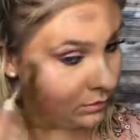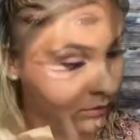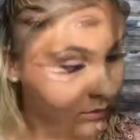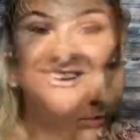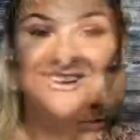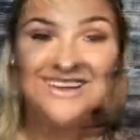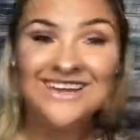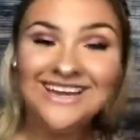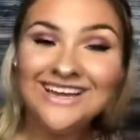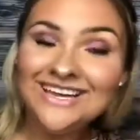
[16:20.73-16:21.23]

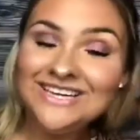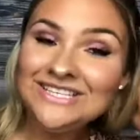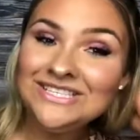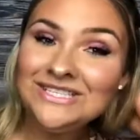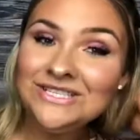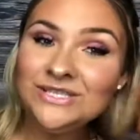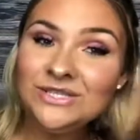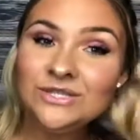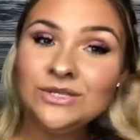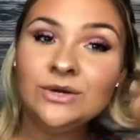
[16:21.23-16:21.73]
Okay
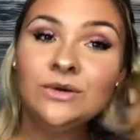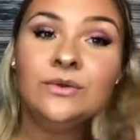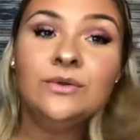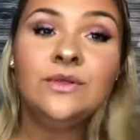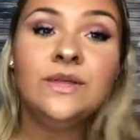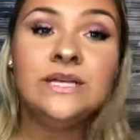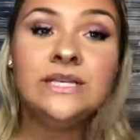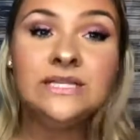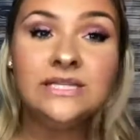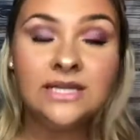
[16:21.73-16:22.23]
guys, so
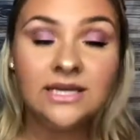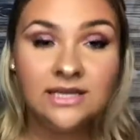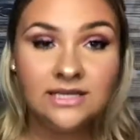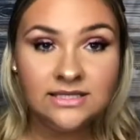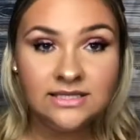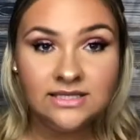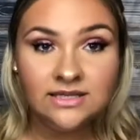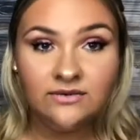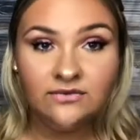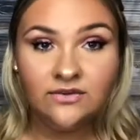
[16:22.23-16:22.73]
this
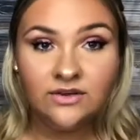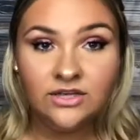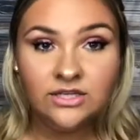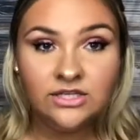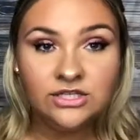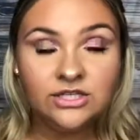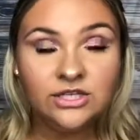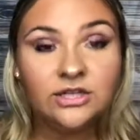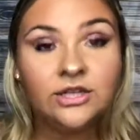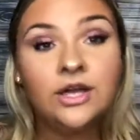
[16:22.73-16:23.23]
is the
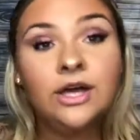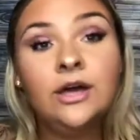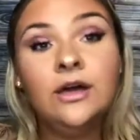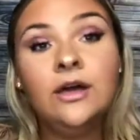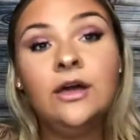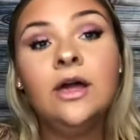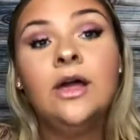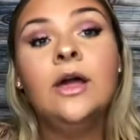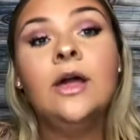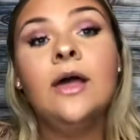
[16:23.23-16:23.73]
finished look.
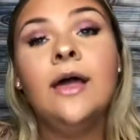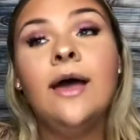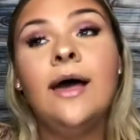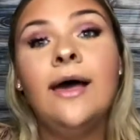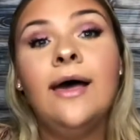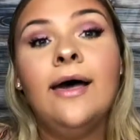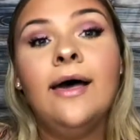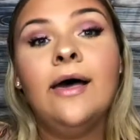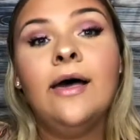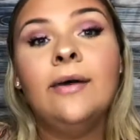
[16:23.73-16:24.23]

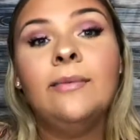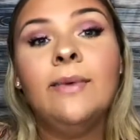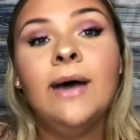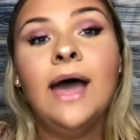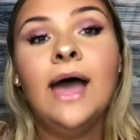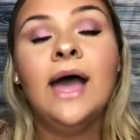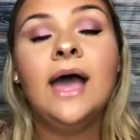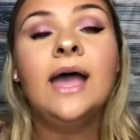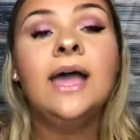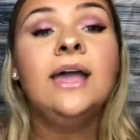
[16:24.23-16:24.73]

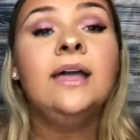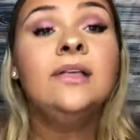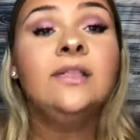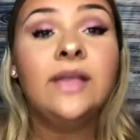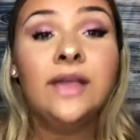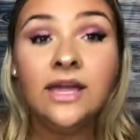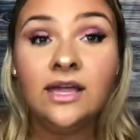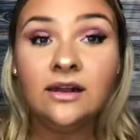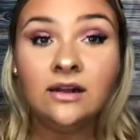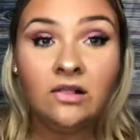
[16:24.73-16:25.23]
I
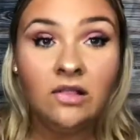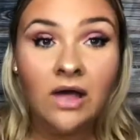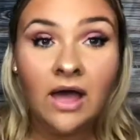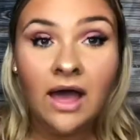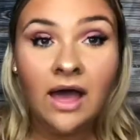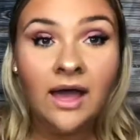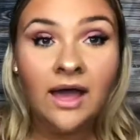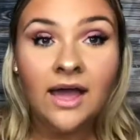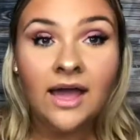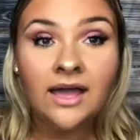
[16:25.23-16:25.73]
like it a
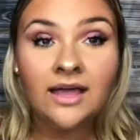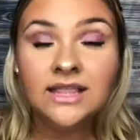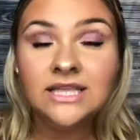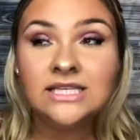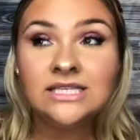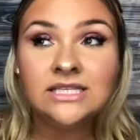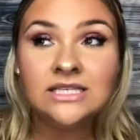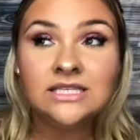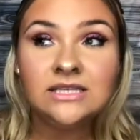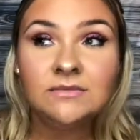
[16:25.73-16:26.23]
lot.
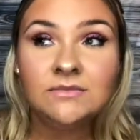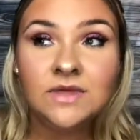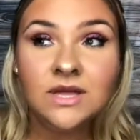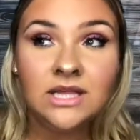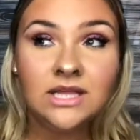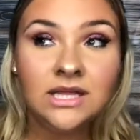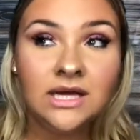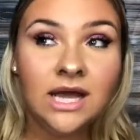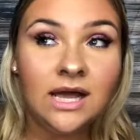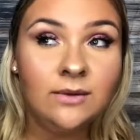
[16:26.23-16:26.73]
This is
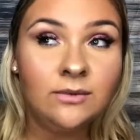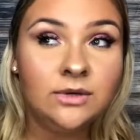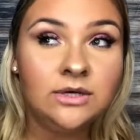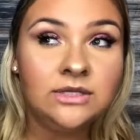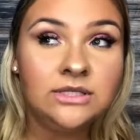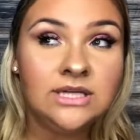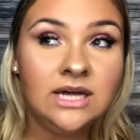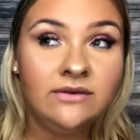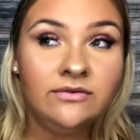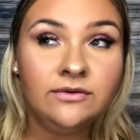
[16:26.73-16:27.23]
something that I
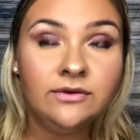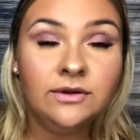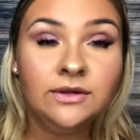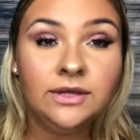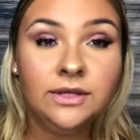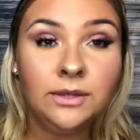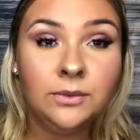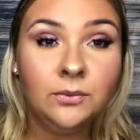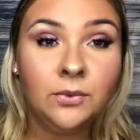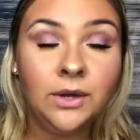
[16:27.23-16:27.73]
would
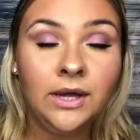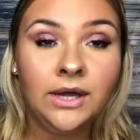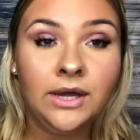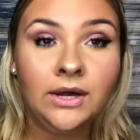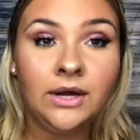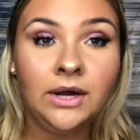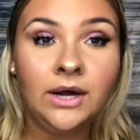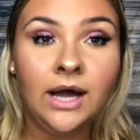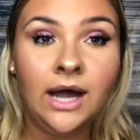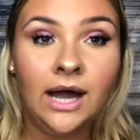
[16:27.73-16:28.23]
definitely
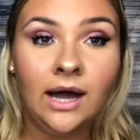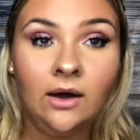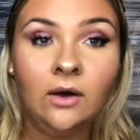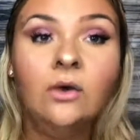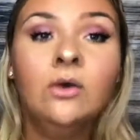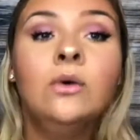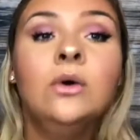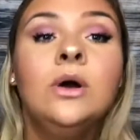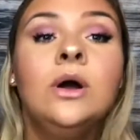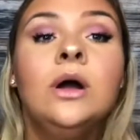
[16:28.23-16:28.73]
wear
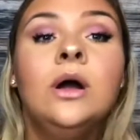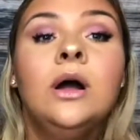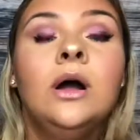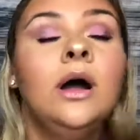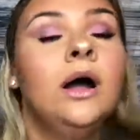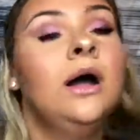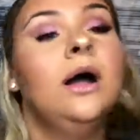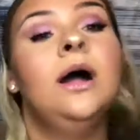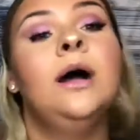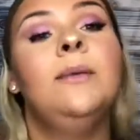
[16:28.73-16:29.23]
out.
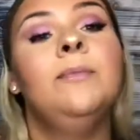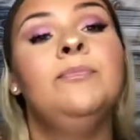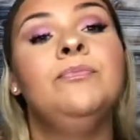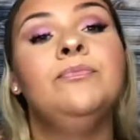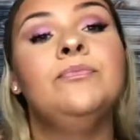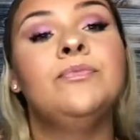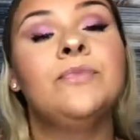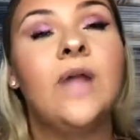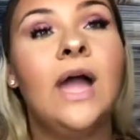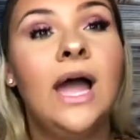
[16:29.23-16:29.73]

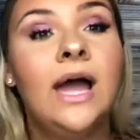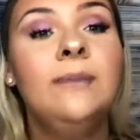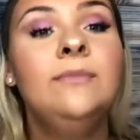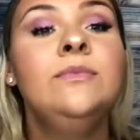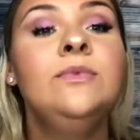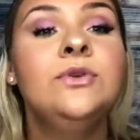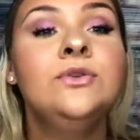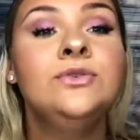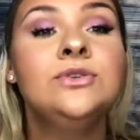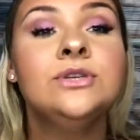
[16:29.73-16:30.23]

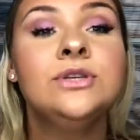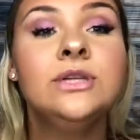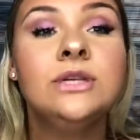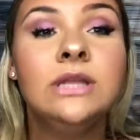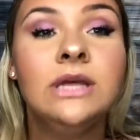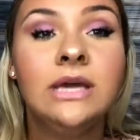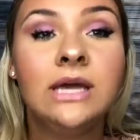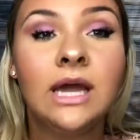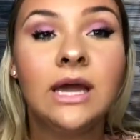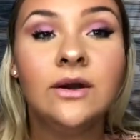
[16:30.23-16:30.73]
I'm usually
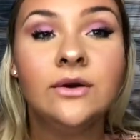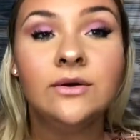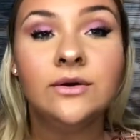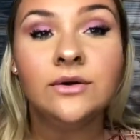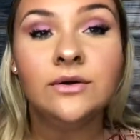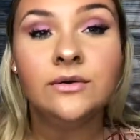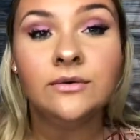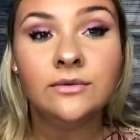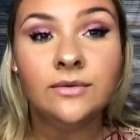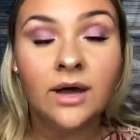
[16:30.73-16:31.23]
like, I don't
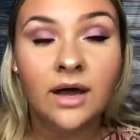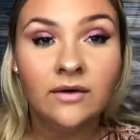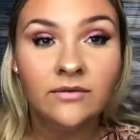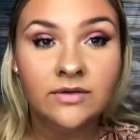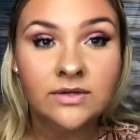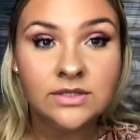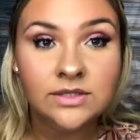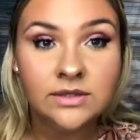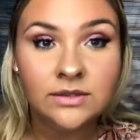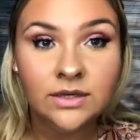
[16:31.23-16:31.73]
know,
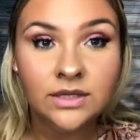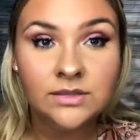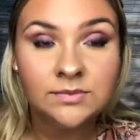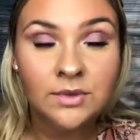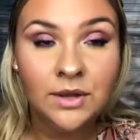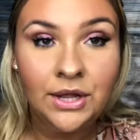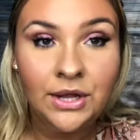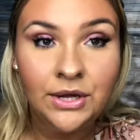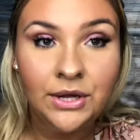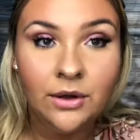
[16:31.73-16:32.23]
obviously you guys
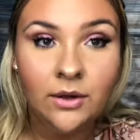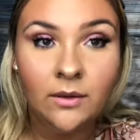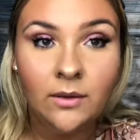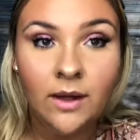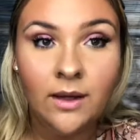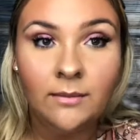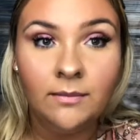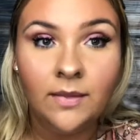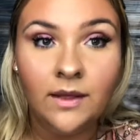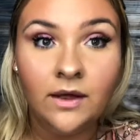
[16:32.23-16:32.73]
probably know,
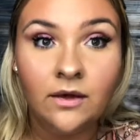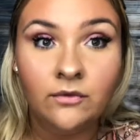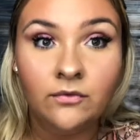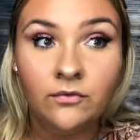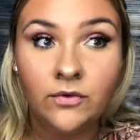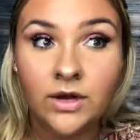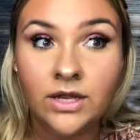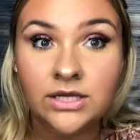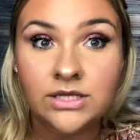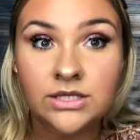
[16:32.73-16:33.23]
I'm like
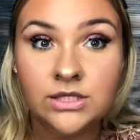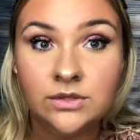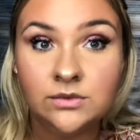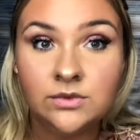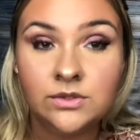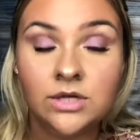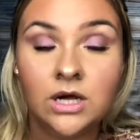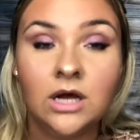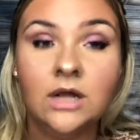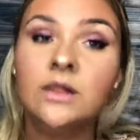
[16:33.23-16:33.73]
afraid to
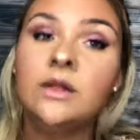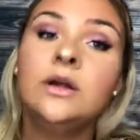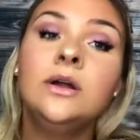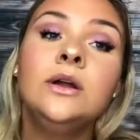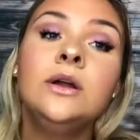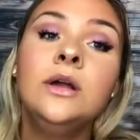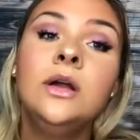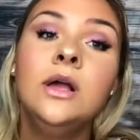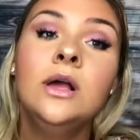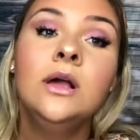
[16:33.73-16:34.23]
use
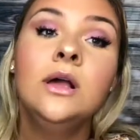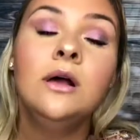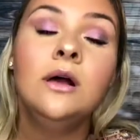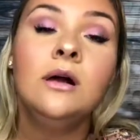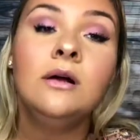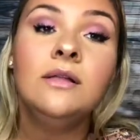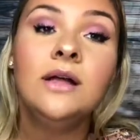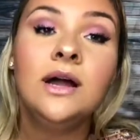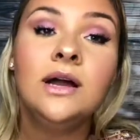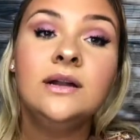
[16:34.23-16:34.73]
color
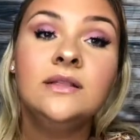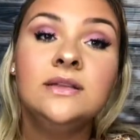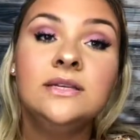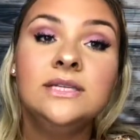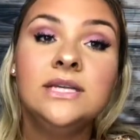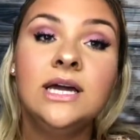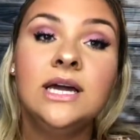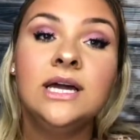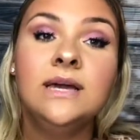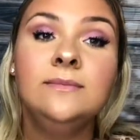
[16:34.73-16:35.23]
a lot of the
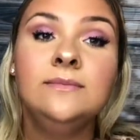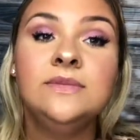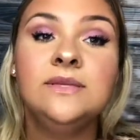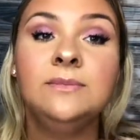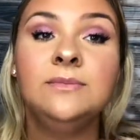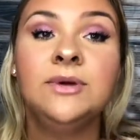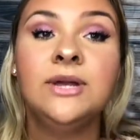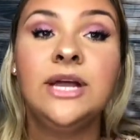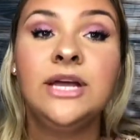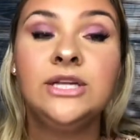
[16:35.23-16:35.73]
times,
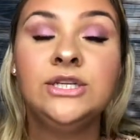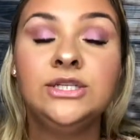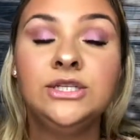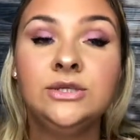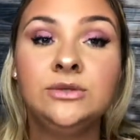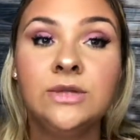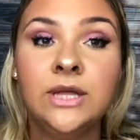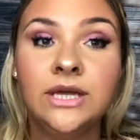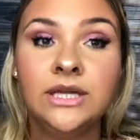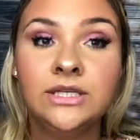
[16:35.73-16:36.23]
but I
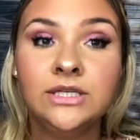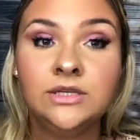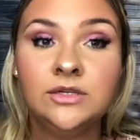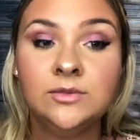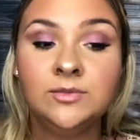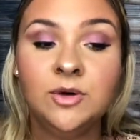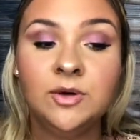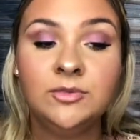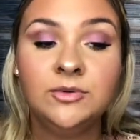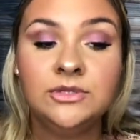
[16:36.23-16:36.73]
do like to use
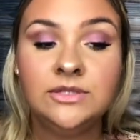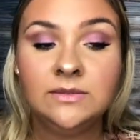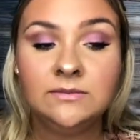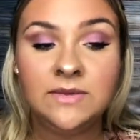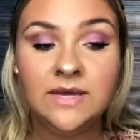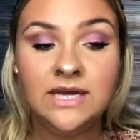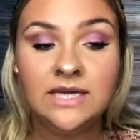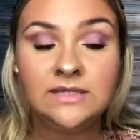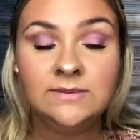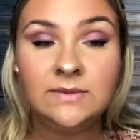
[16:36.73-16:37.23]
purples and
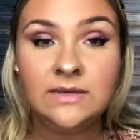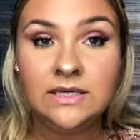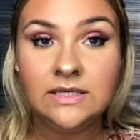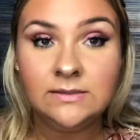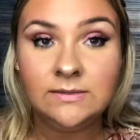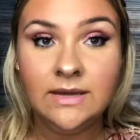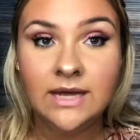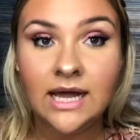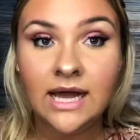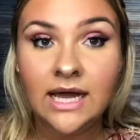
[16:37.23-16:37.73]
pinks
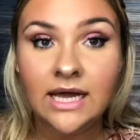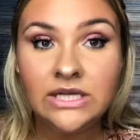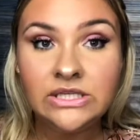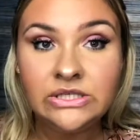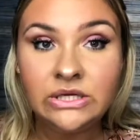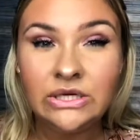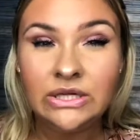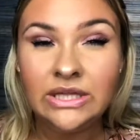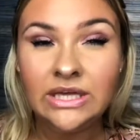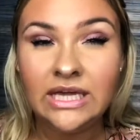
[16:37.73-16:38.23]
because my eyes
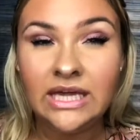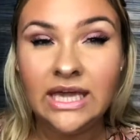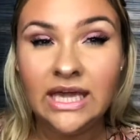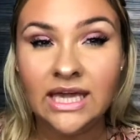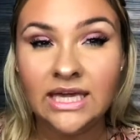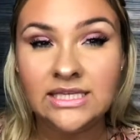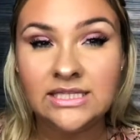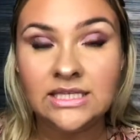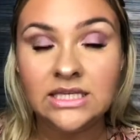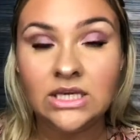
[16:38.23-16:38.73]
are like a
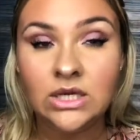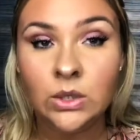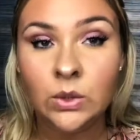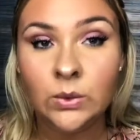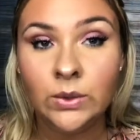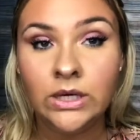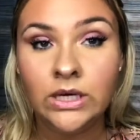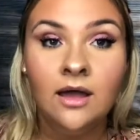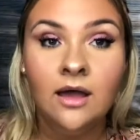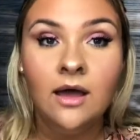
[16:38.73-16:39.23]
hazily
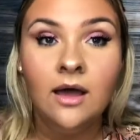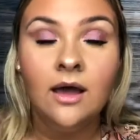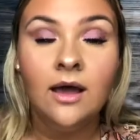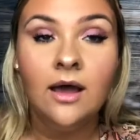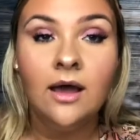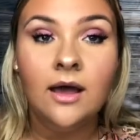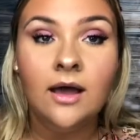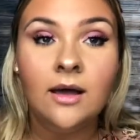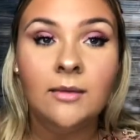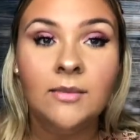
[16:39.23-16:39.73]
green,
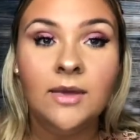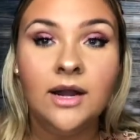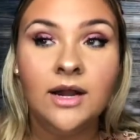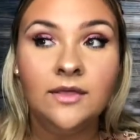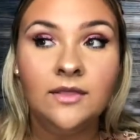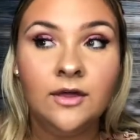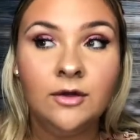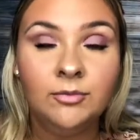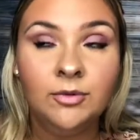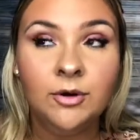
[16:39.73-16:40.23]
and I
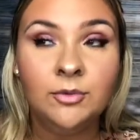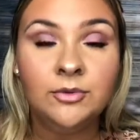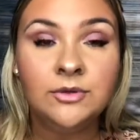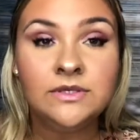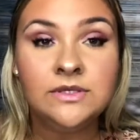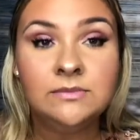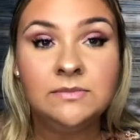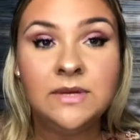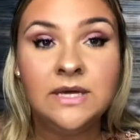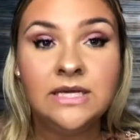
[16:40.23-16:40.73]
think
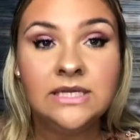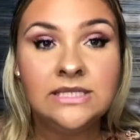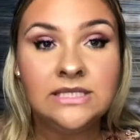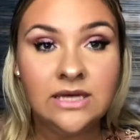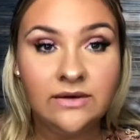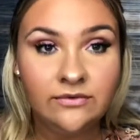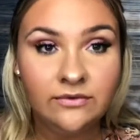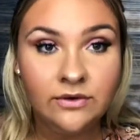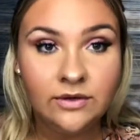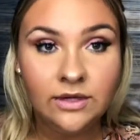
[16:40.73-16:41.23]
purples and pinks
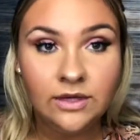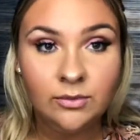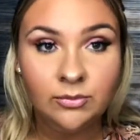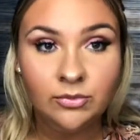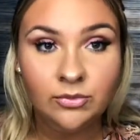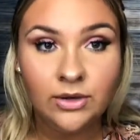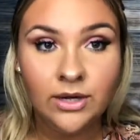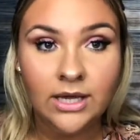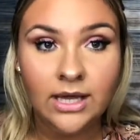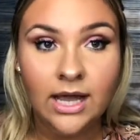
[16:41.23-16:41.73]
definitely
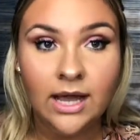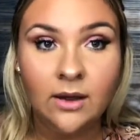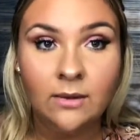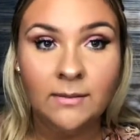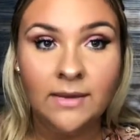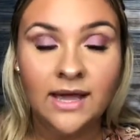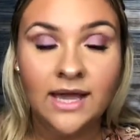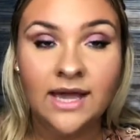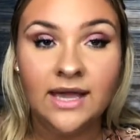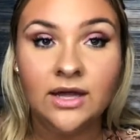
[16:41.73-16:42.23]
bring out
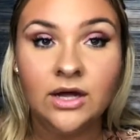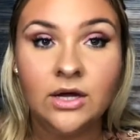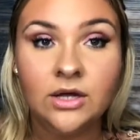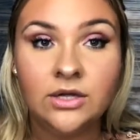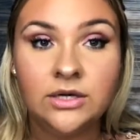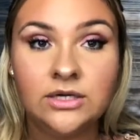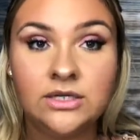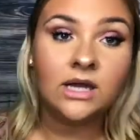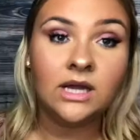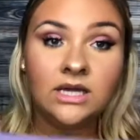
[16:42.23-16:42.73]
my eye
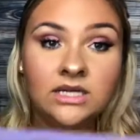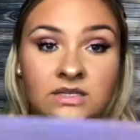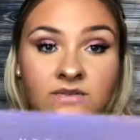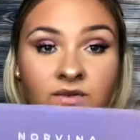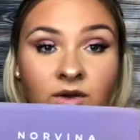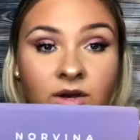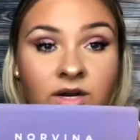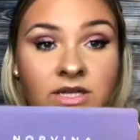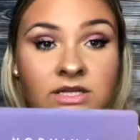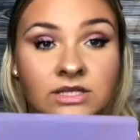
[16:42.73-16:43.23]
color. As
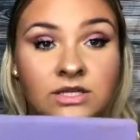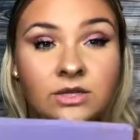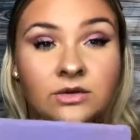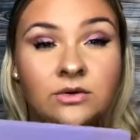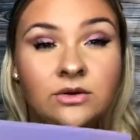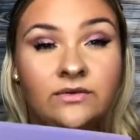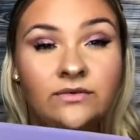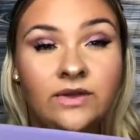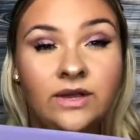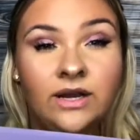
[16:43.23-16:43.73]
far as the
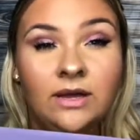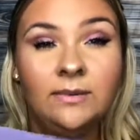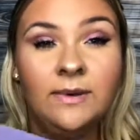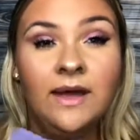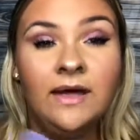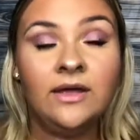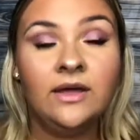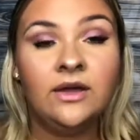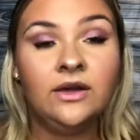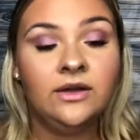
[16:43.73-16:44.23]
Norvina
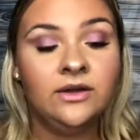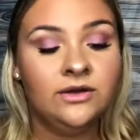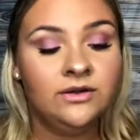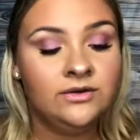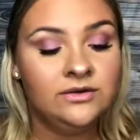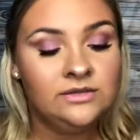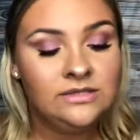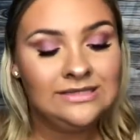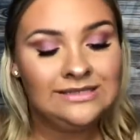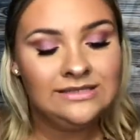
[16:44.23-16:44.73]
palette
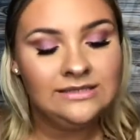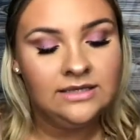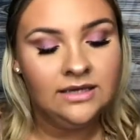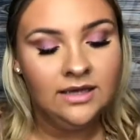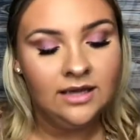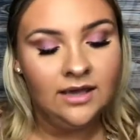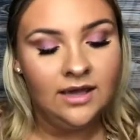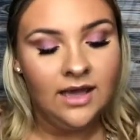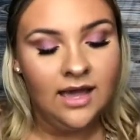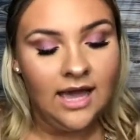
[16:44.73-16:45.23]
goes,
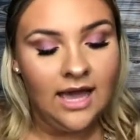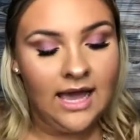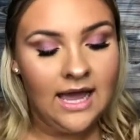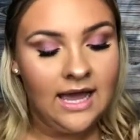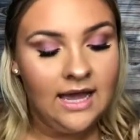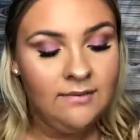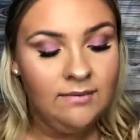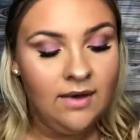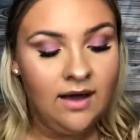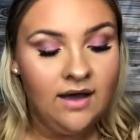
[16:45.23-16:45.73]

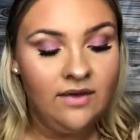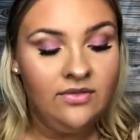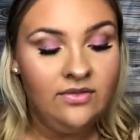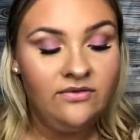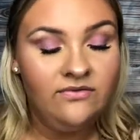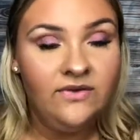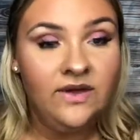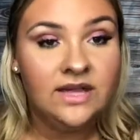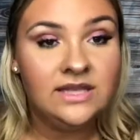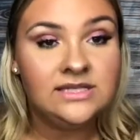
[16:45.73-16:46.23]
I'm on the
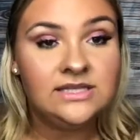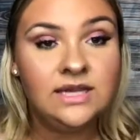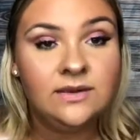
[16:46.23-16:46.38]
fence.